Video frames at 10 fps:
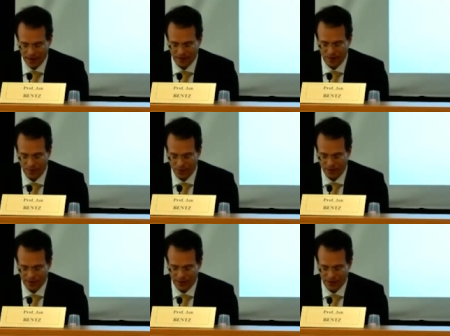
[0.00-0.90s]
that
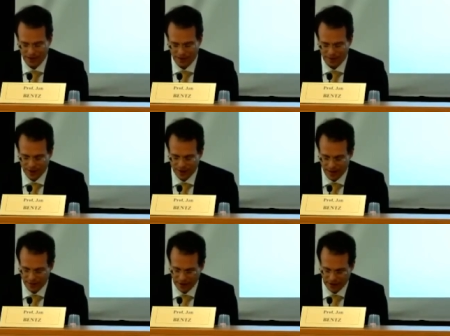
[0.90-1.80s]
supports and
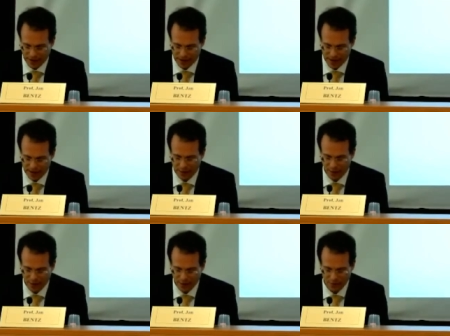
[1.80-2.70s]
justifies everything
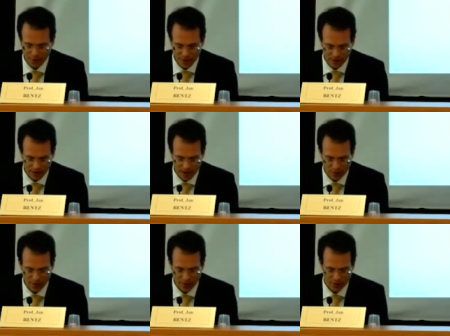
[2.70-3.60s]
that we call the real
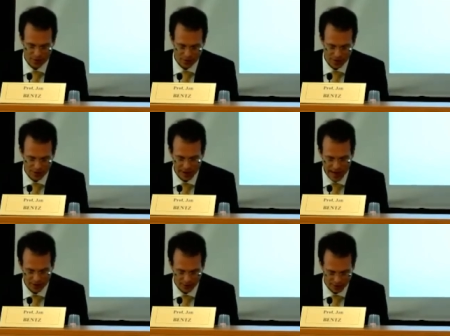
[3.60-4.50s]
with our ordinary
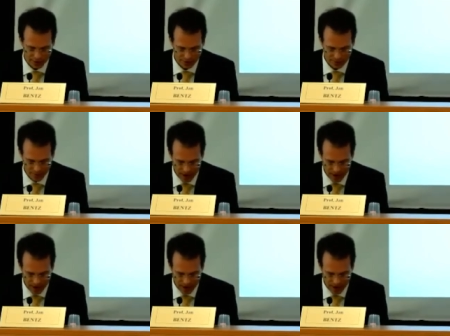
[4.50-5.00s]
language,